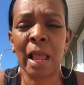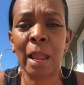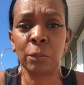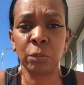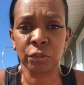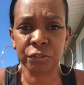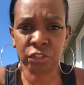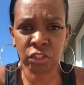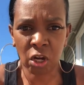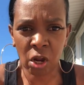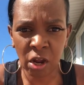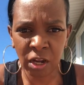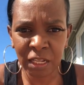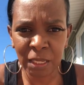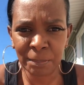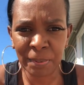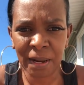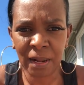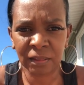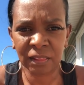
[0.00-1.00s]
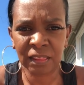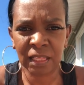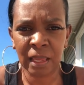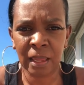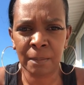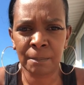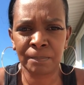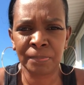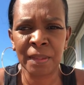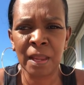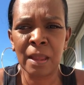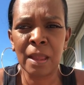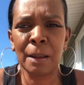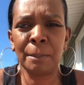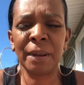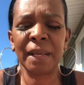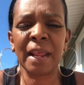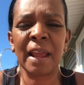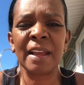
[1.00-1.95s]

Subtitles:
I will talk about them, but